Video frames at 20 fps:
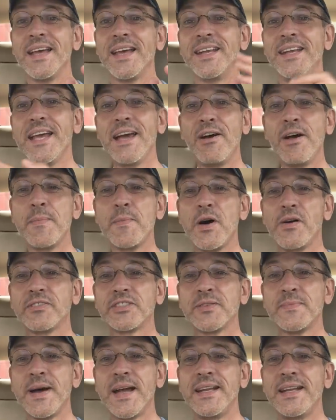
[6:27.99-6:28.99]
Now I'm off
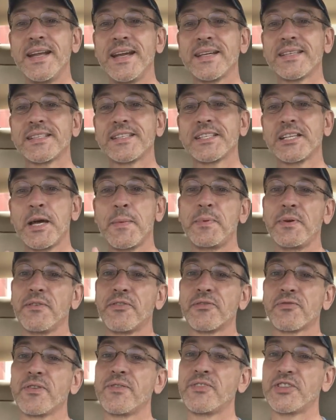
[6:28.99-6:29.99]
to my next couple
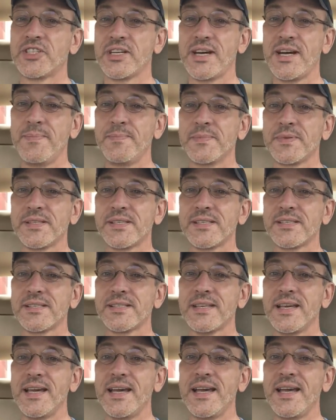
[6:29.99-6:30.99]
of thrift
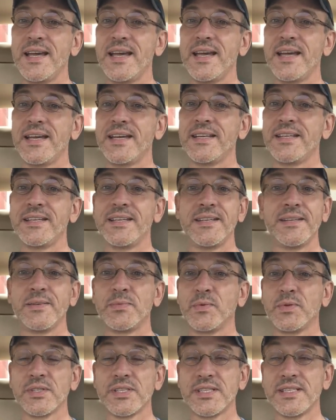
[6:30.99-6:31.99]
shops
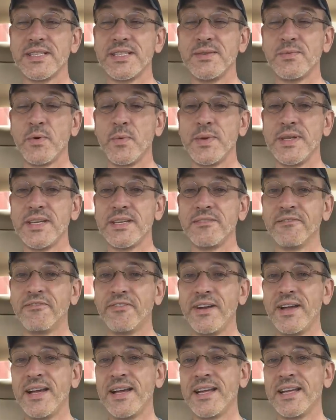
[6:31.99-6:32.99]
and we'll see what we can
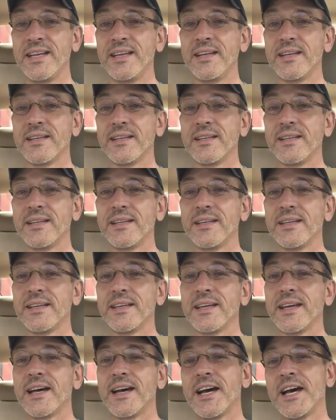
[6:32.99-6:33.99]
find.
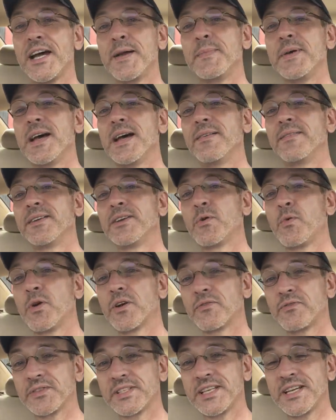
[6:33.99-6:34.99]
I'm having a
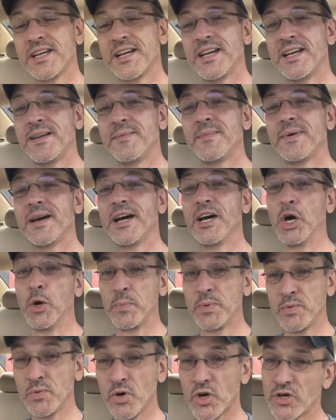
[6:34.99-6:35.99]
wonderful time. I
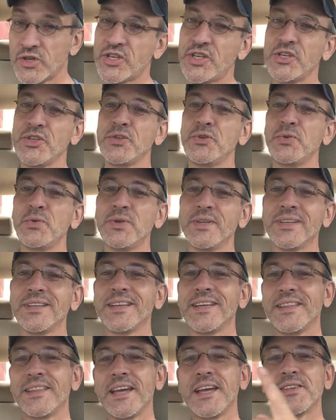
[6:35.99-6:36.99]
hope you are too.
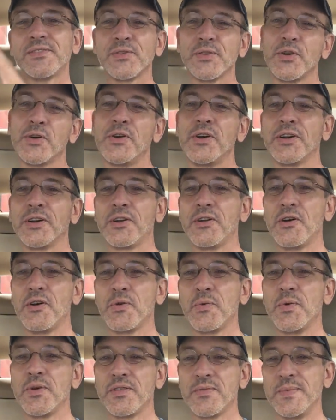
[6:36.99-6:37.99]
Thanks for going
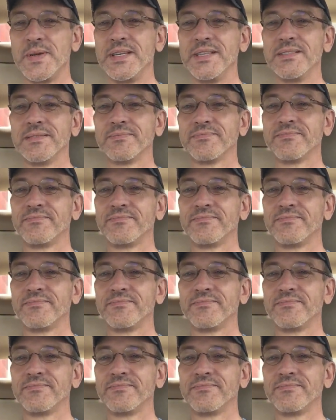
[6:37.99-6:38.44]
along with me.